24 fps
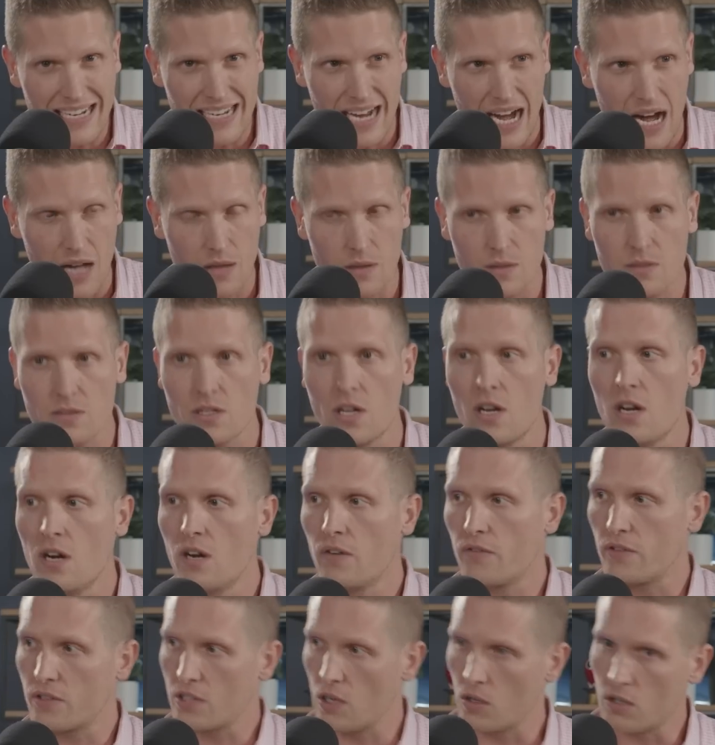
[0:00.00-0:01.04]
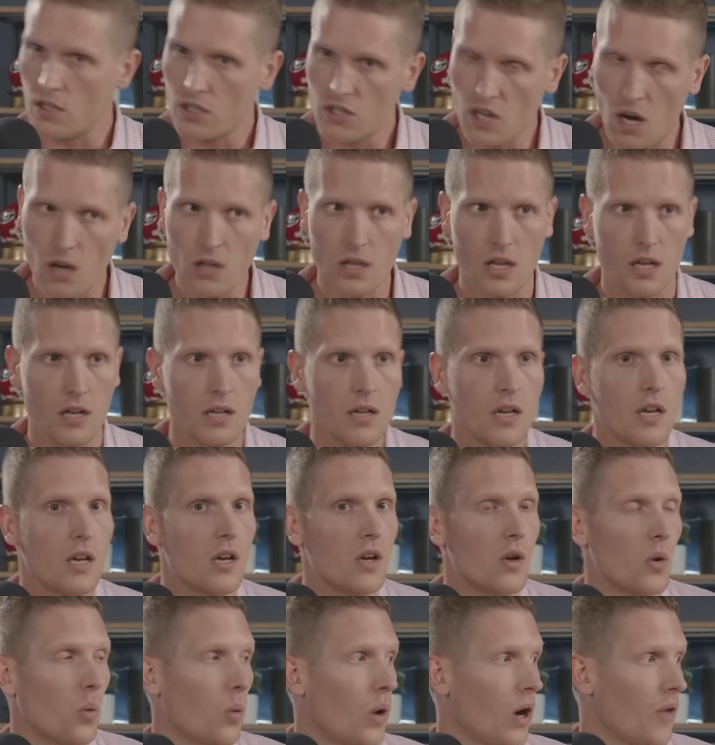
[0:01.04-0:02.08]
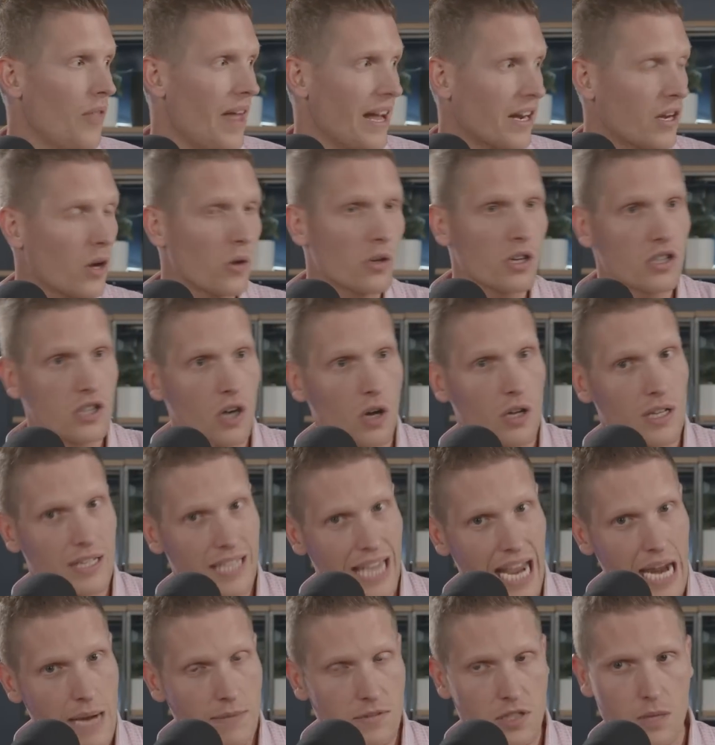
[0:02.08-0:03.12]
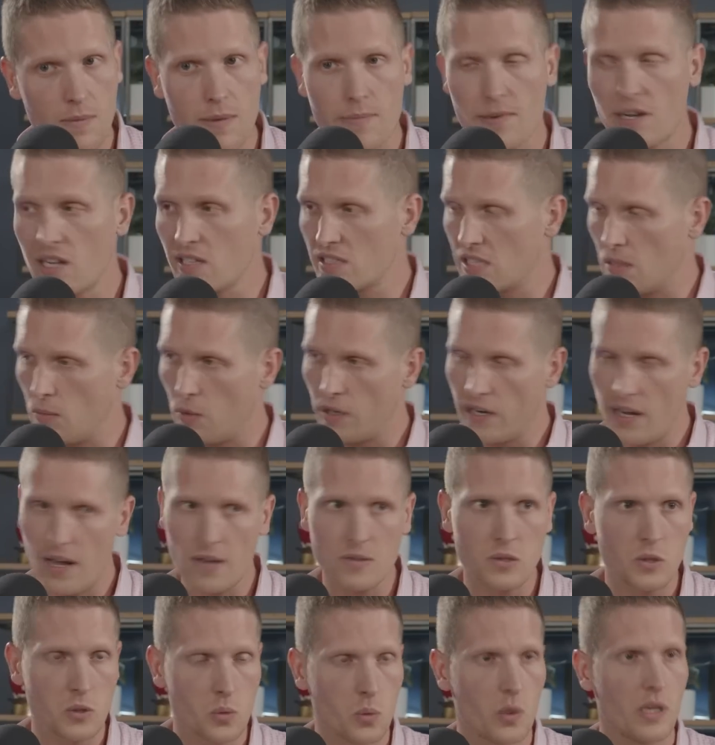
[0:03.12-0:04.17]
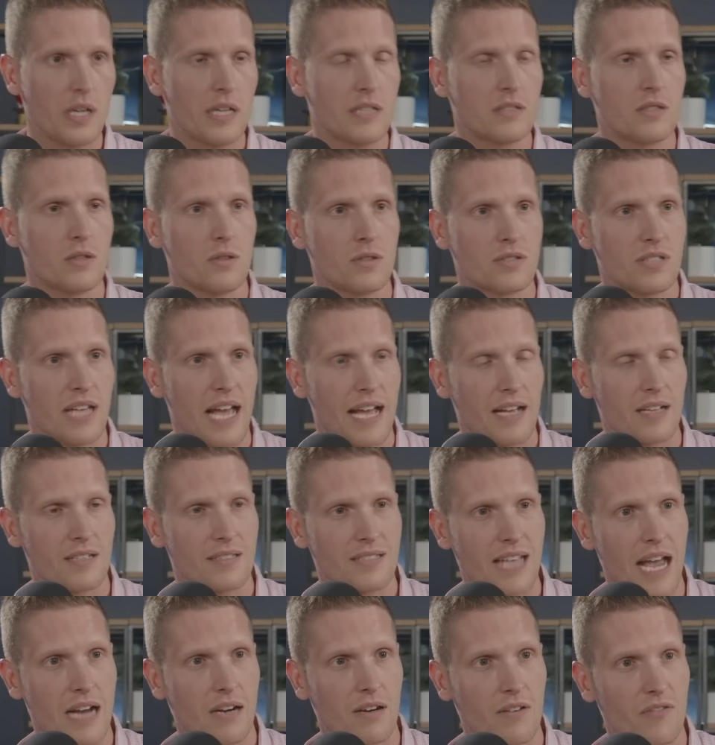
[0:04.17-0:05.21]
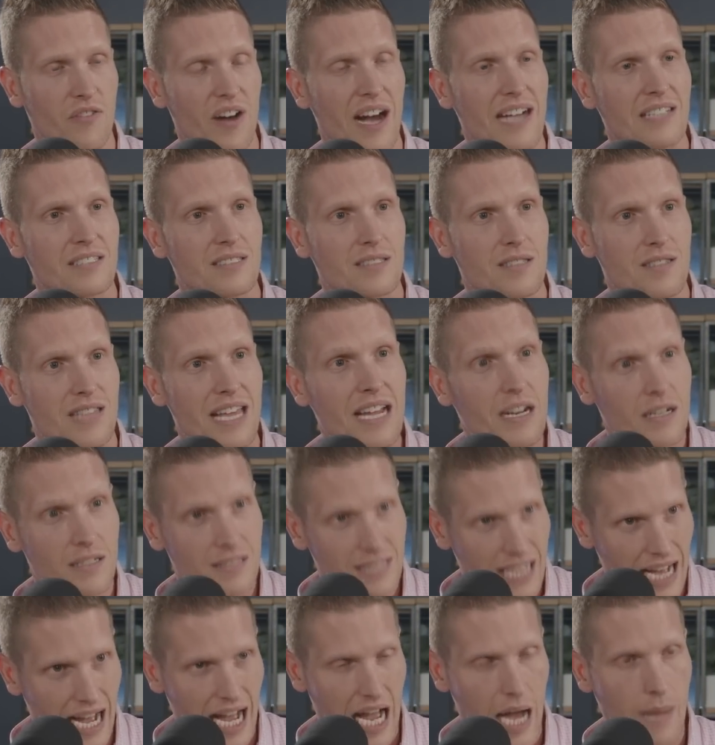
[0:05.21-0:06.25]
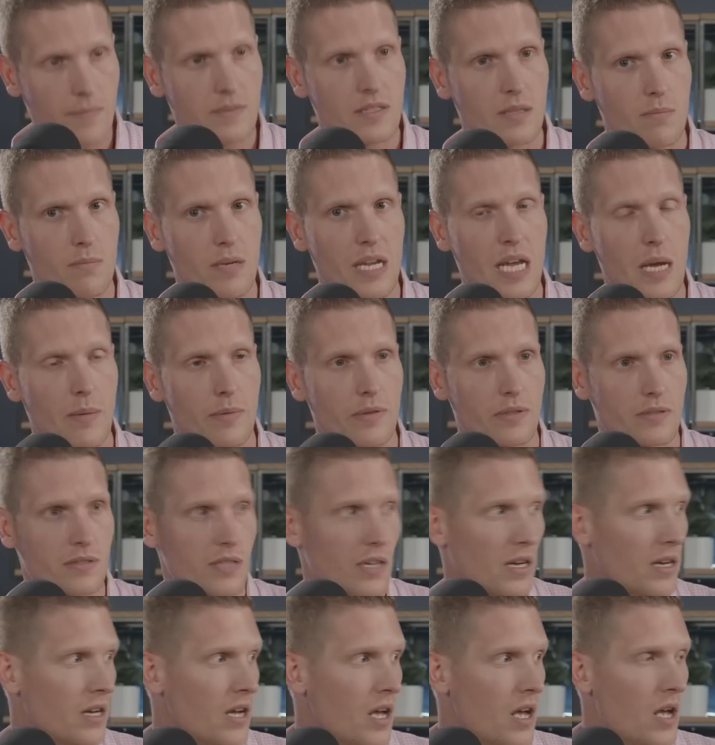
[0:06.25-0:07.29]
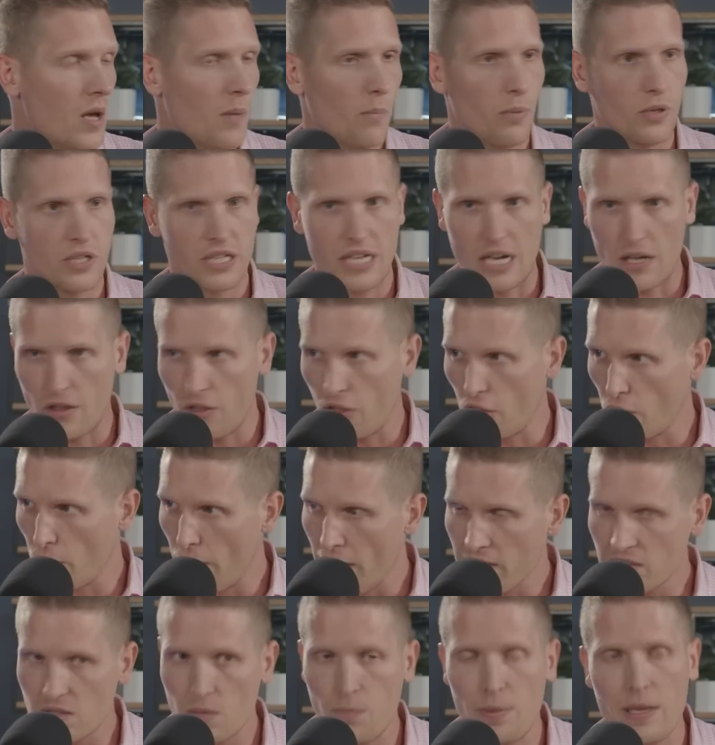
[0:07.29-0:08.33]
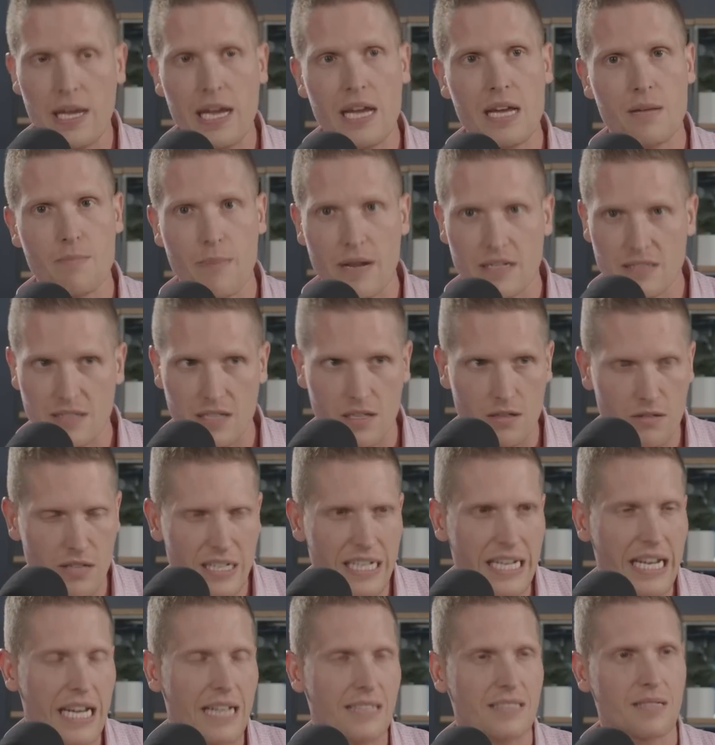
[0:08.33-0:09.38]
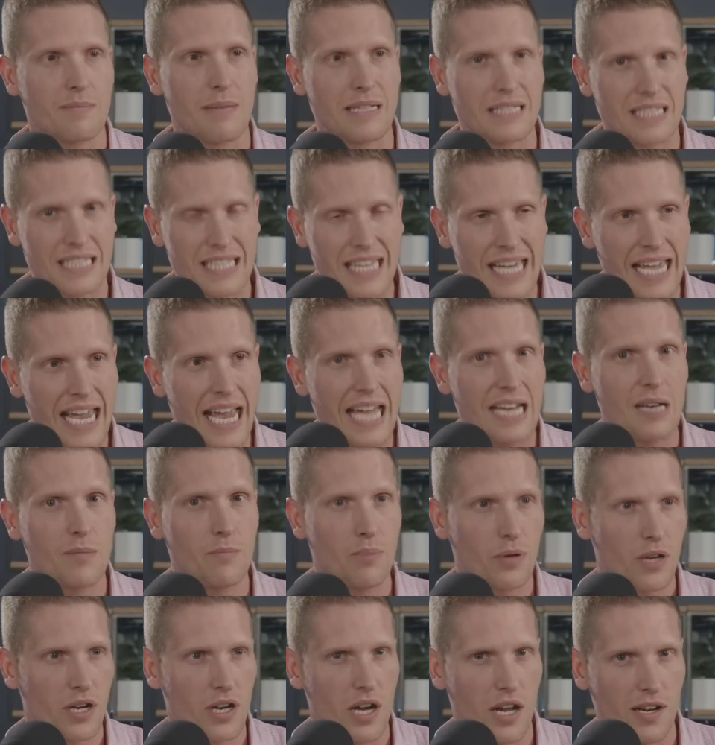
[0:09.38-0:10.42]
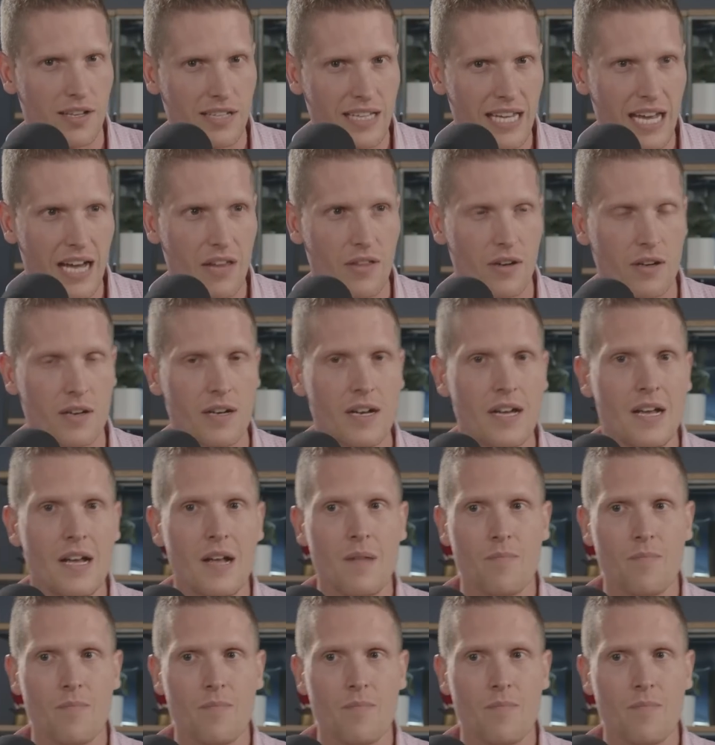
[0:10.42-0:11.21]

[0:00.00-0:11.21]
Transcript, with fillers: dollars for Coca-Cola. Well, that Coca Cola came to me because someone else was willing to sa- sacrifice their time to be able to put together the recipe and mix the ingredients and make the can and put it all together.